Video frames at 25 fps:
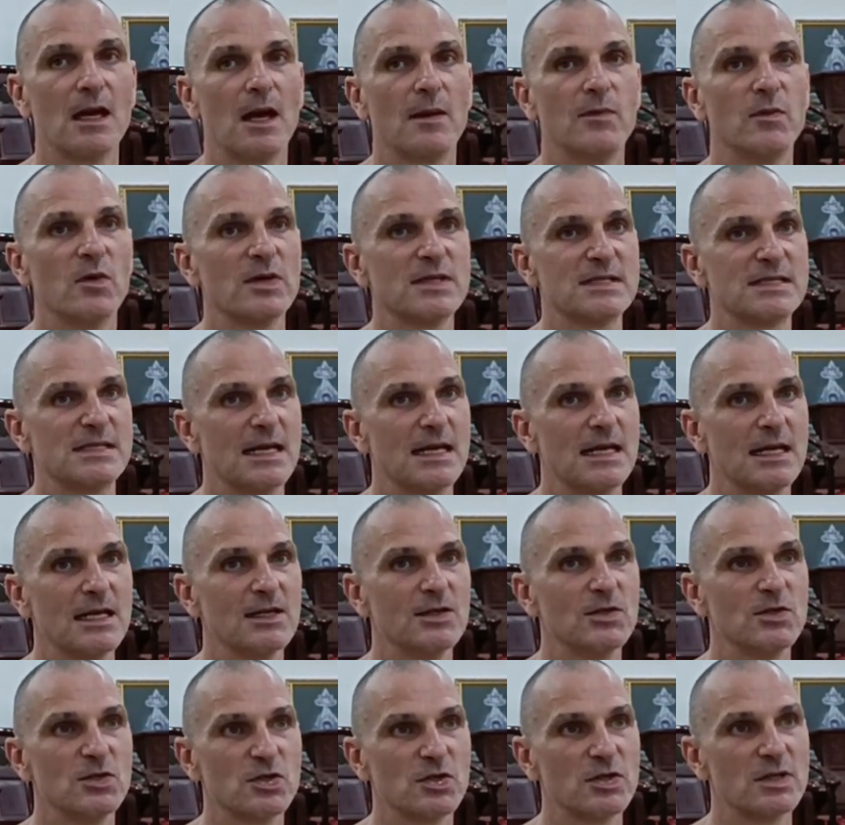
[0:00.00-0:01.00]
I'm not
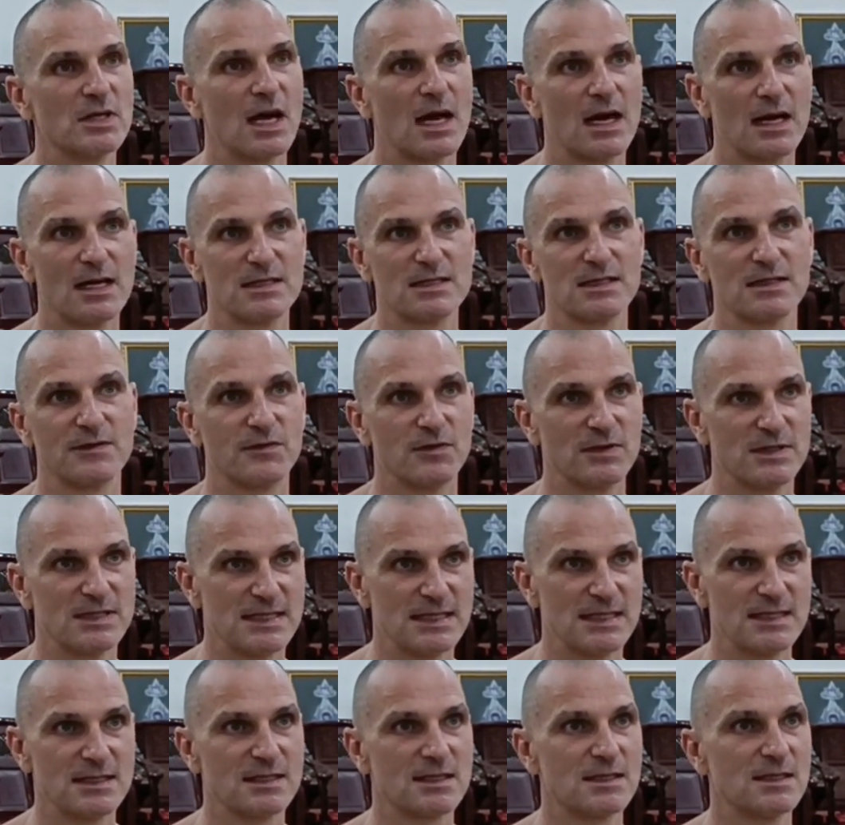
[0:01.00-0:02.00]
saying you shouldn't ask for
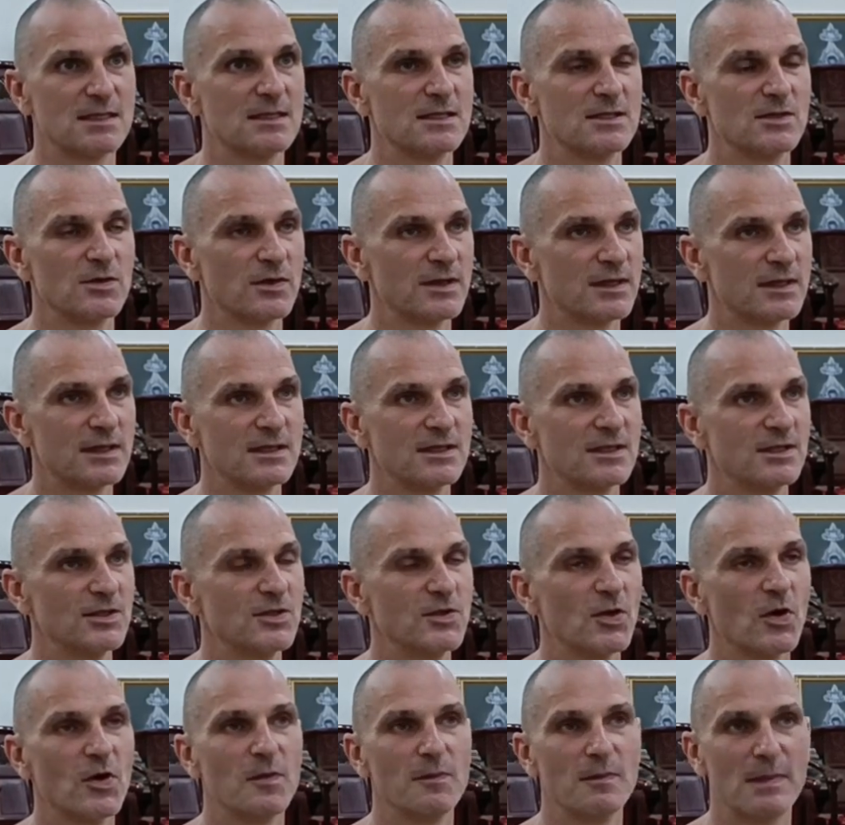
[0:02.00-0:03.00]
assistance or that you
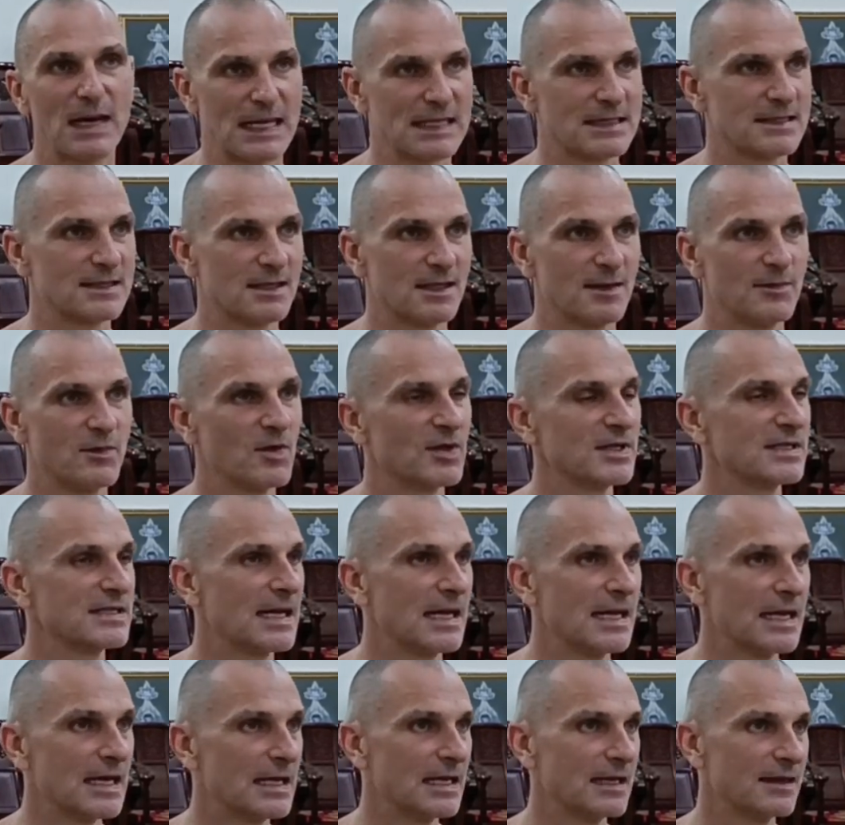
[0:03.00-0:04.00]
don't matter. I'm not
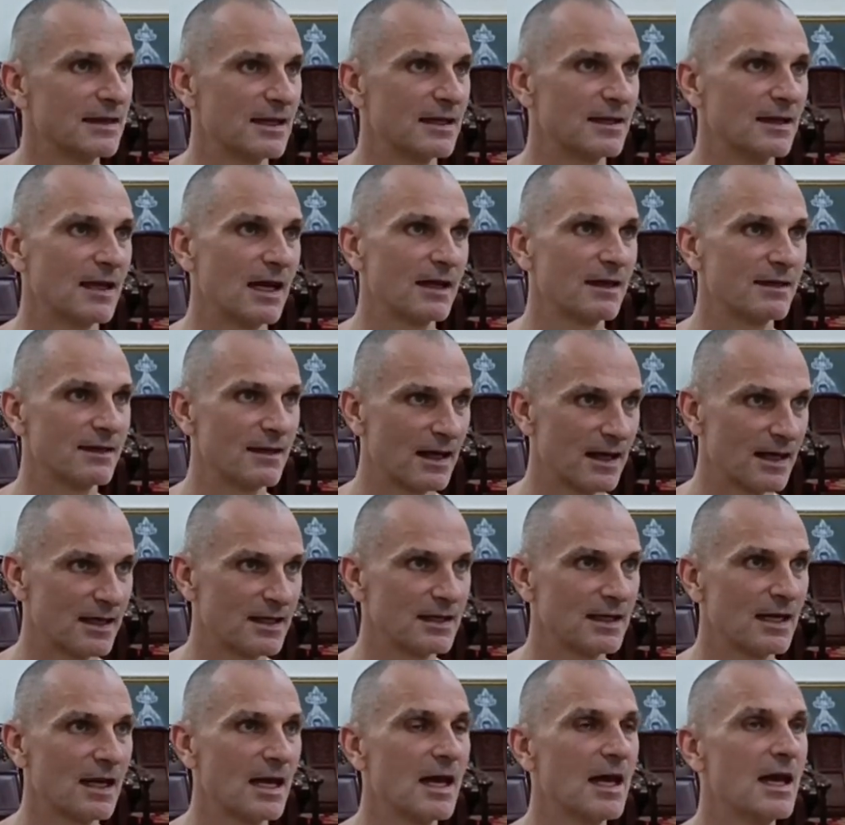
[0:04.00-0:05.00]
saying anything like that.